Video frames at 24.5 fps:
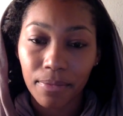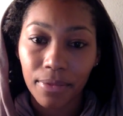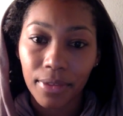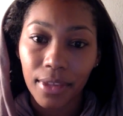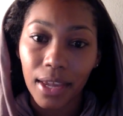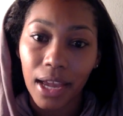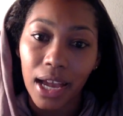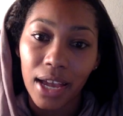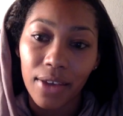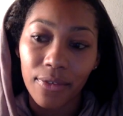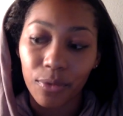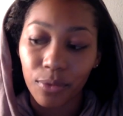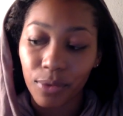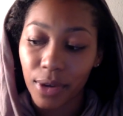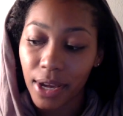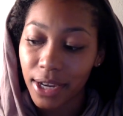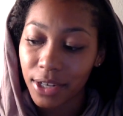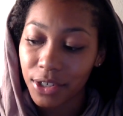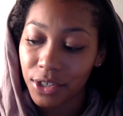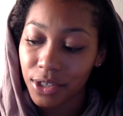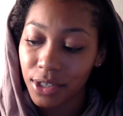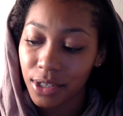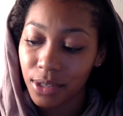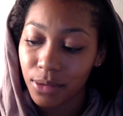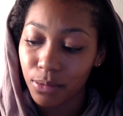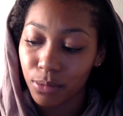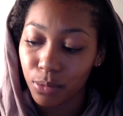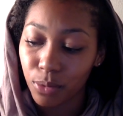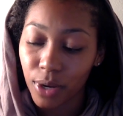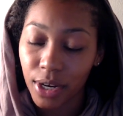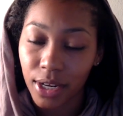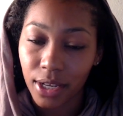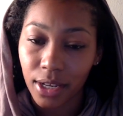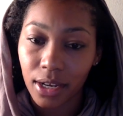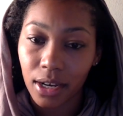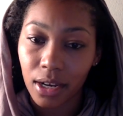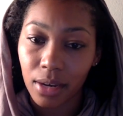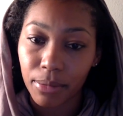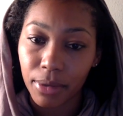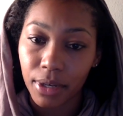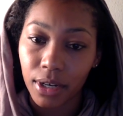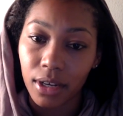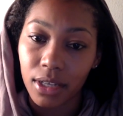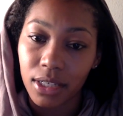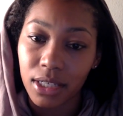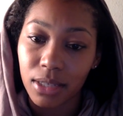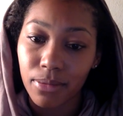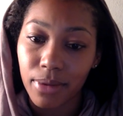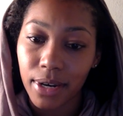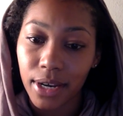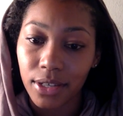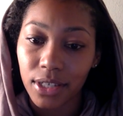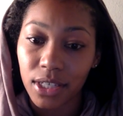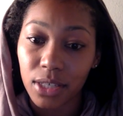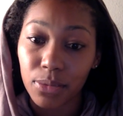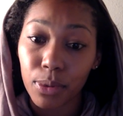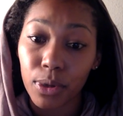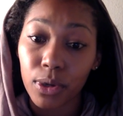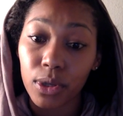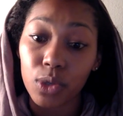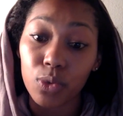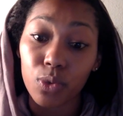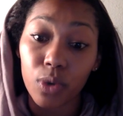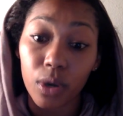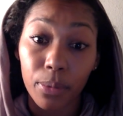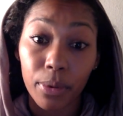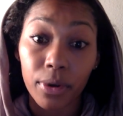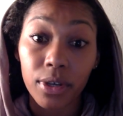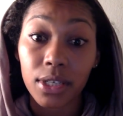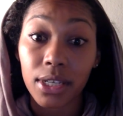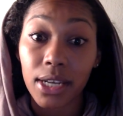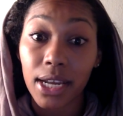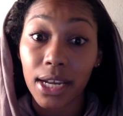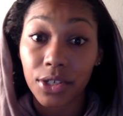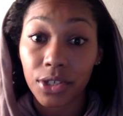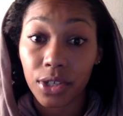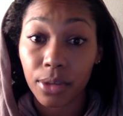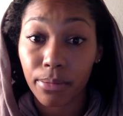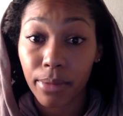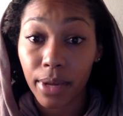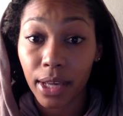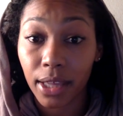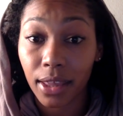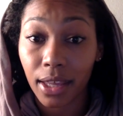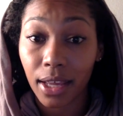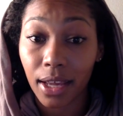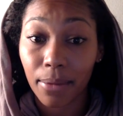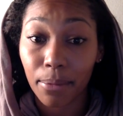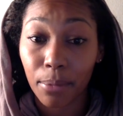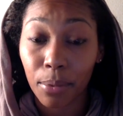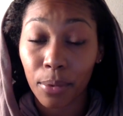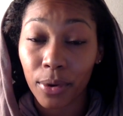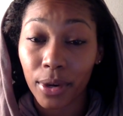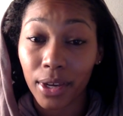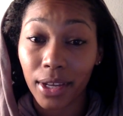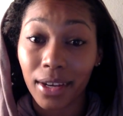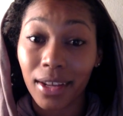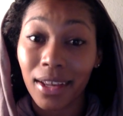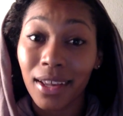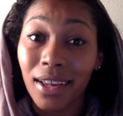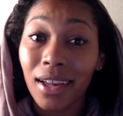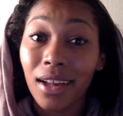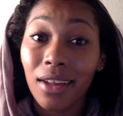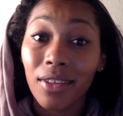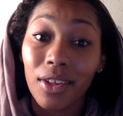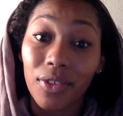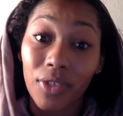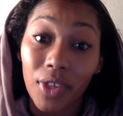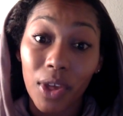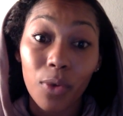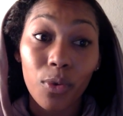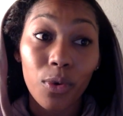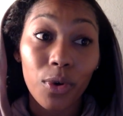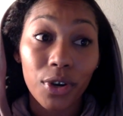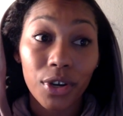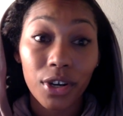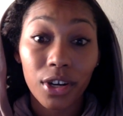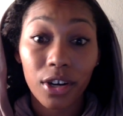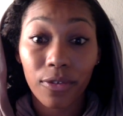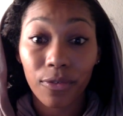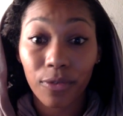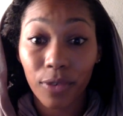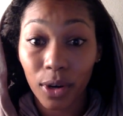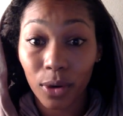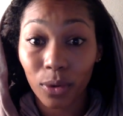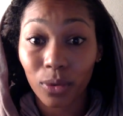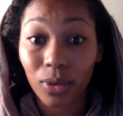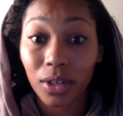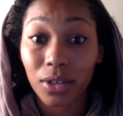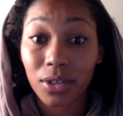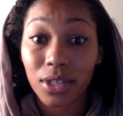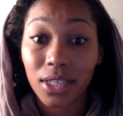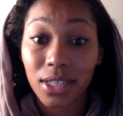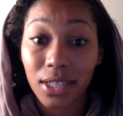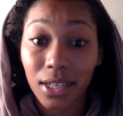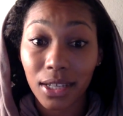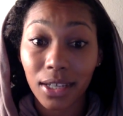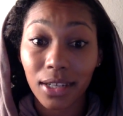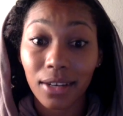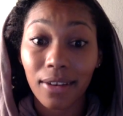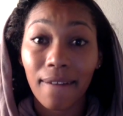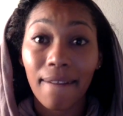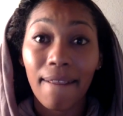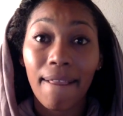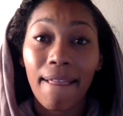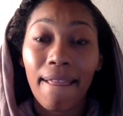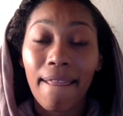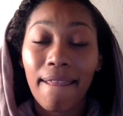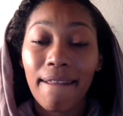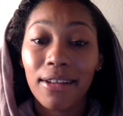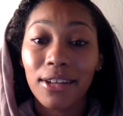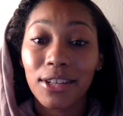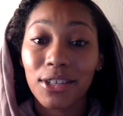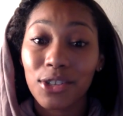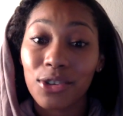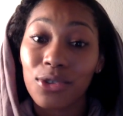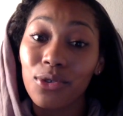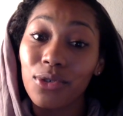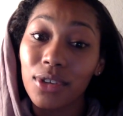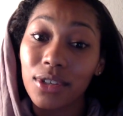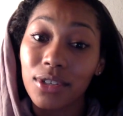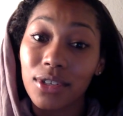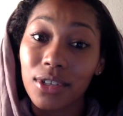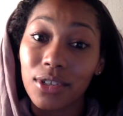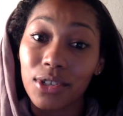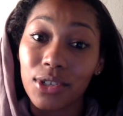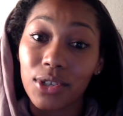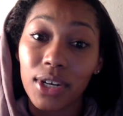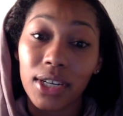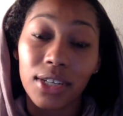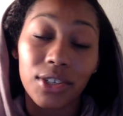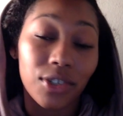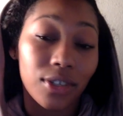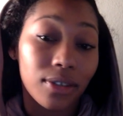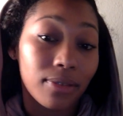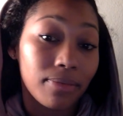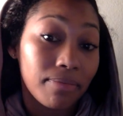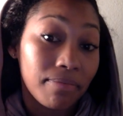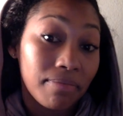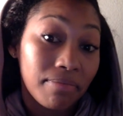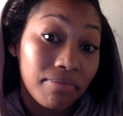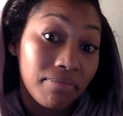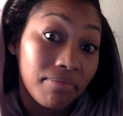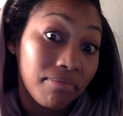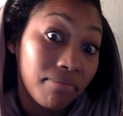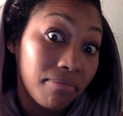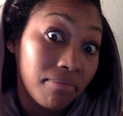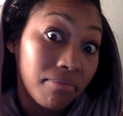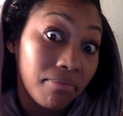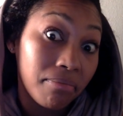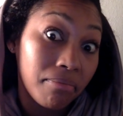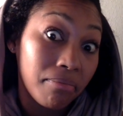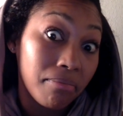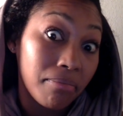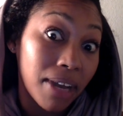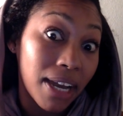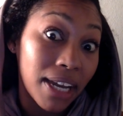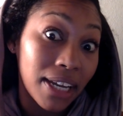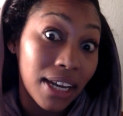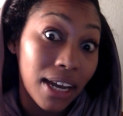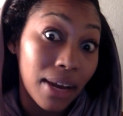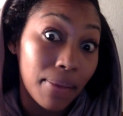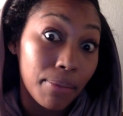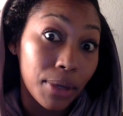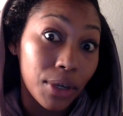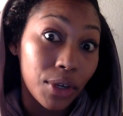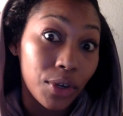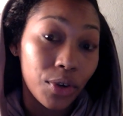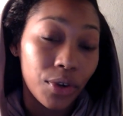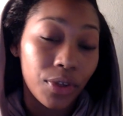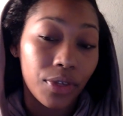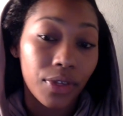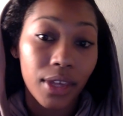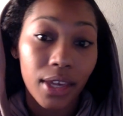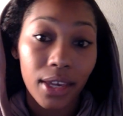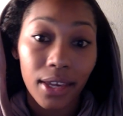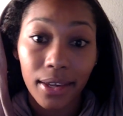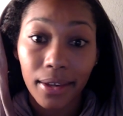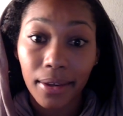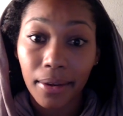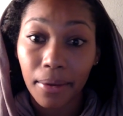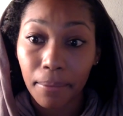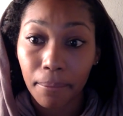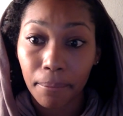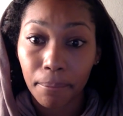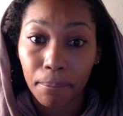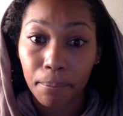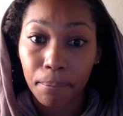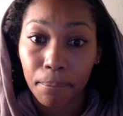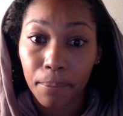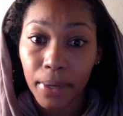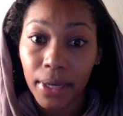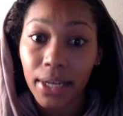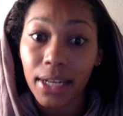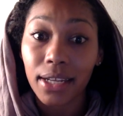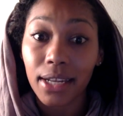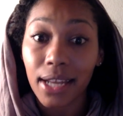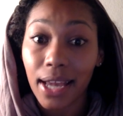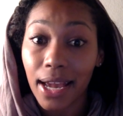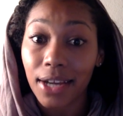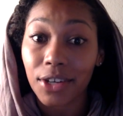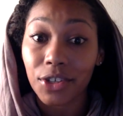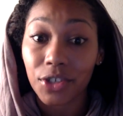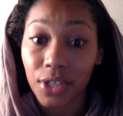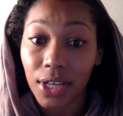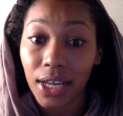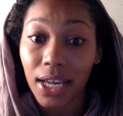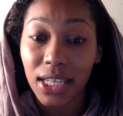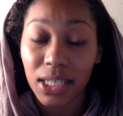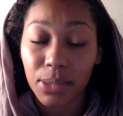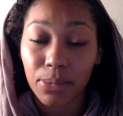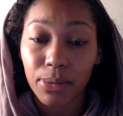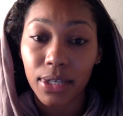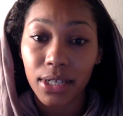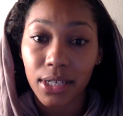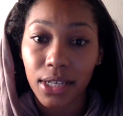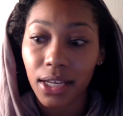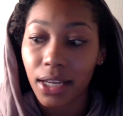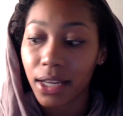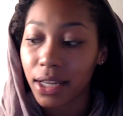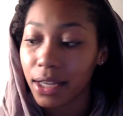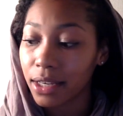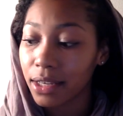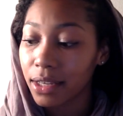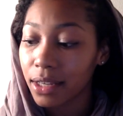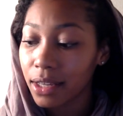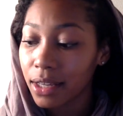I've actually read a comment on somebody else's post where a person actually made that point, that they wanted a front row seat to this destruction. Might not be your thing, but it actually has been done.